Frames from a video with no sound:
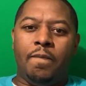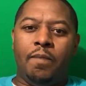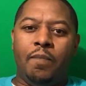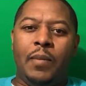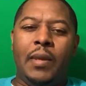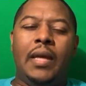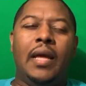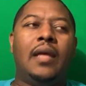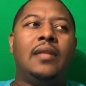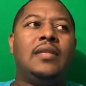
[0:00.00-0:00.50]

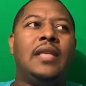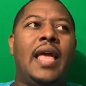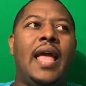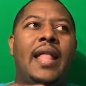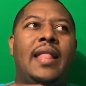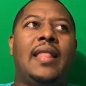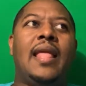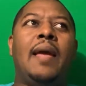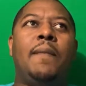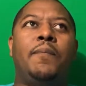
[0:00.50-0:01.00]
Because
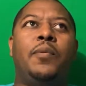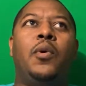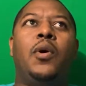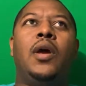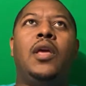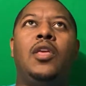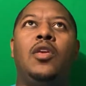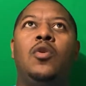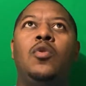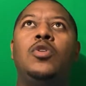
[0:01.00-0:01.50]
at that
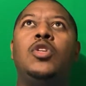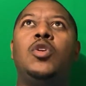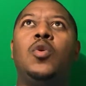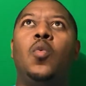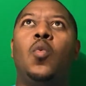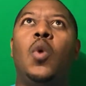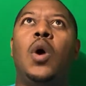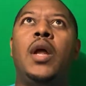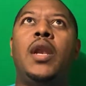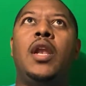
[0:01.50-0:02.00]
point, you
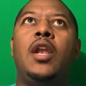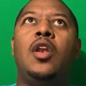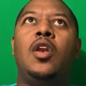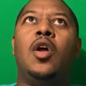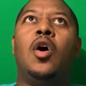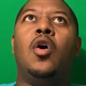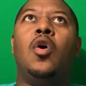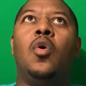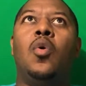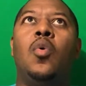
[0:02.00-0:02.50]
should want to
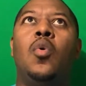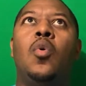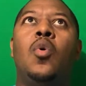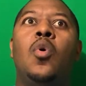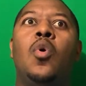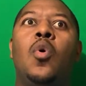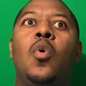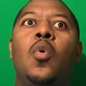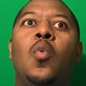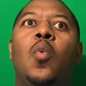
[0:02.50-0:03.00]
know
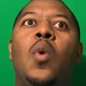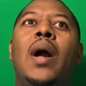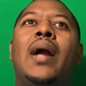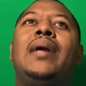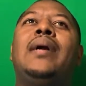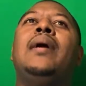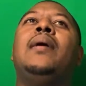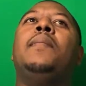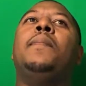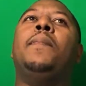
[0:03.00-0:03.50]
what
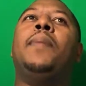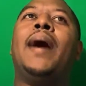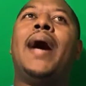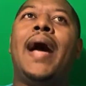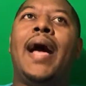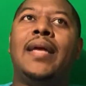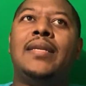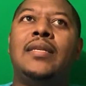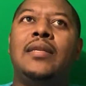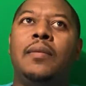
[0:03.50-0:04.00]
could
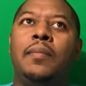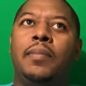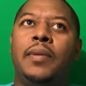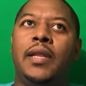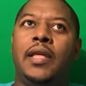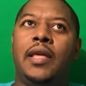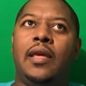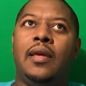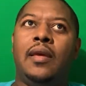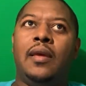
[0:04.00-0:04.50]

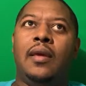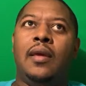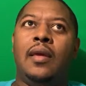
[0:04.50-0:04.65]
possibly,